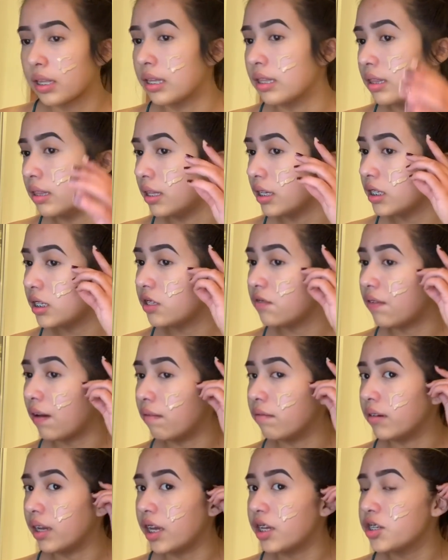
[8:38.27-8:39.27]
This
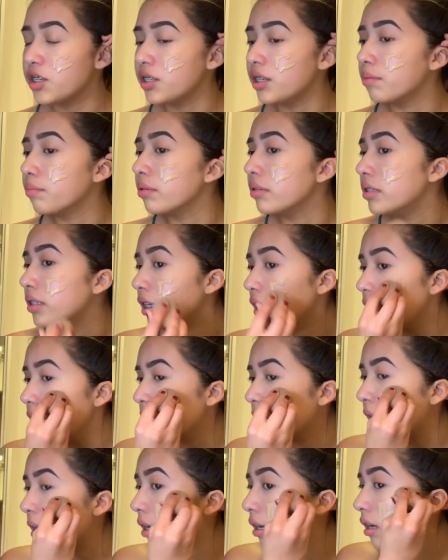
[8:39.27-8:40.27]
foundation in
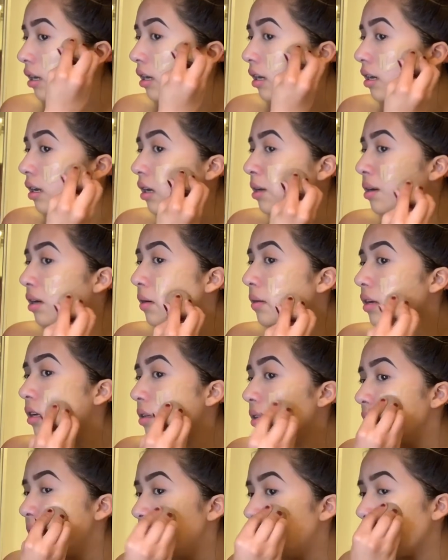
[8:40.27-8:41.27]
particular
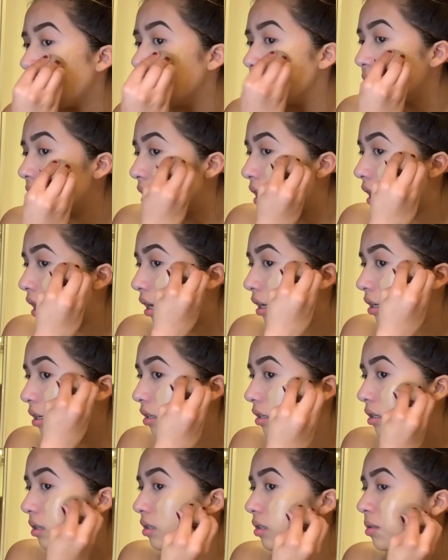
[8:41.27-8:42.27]
does not
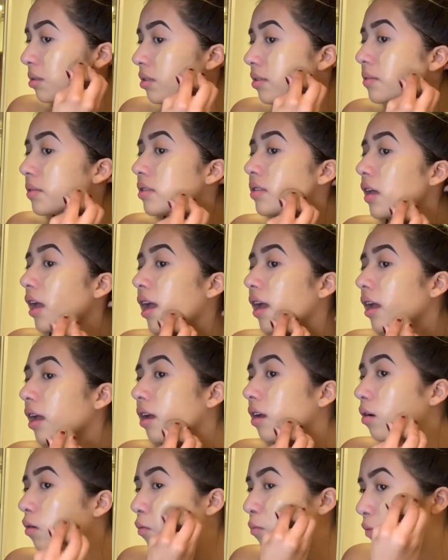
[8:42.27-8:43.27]

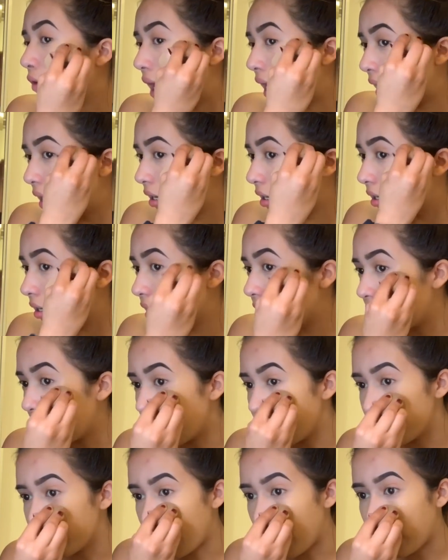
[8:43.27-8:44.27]
stay wet.
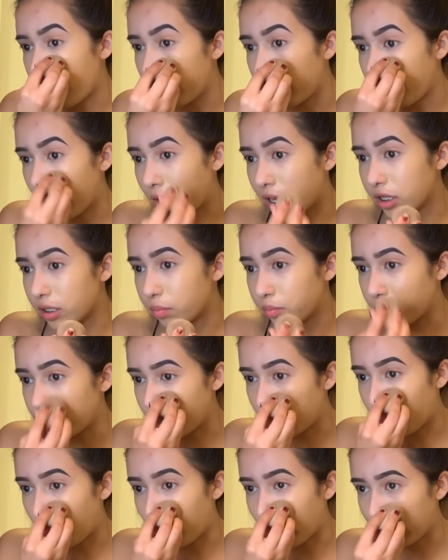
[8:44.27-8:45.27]
It mattifies
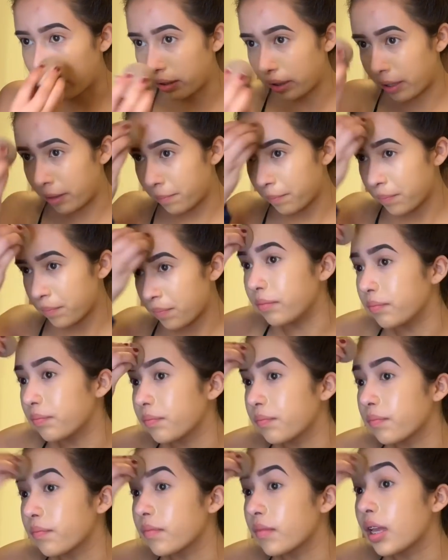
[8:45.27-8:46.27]
pretty quickly,
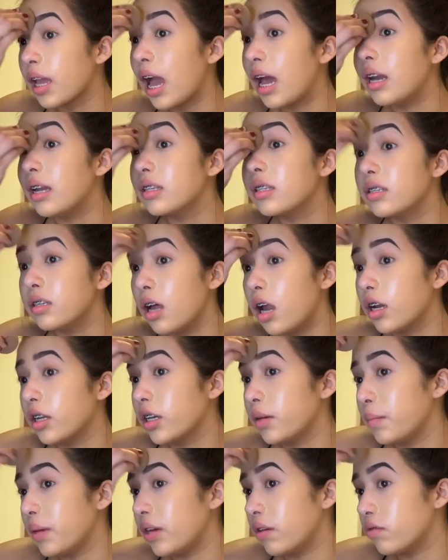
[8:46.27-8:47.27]
and it's
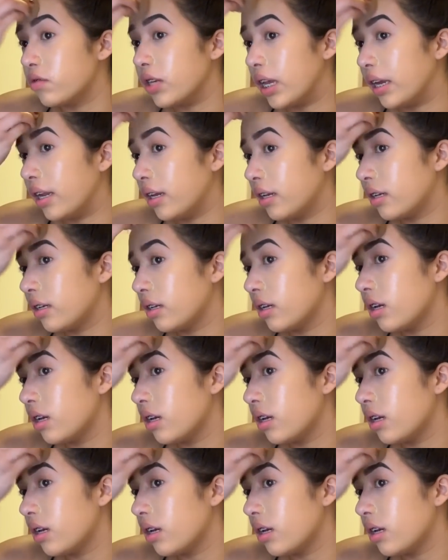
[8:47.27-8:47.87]
non-comedogenic.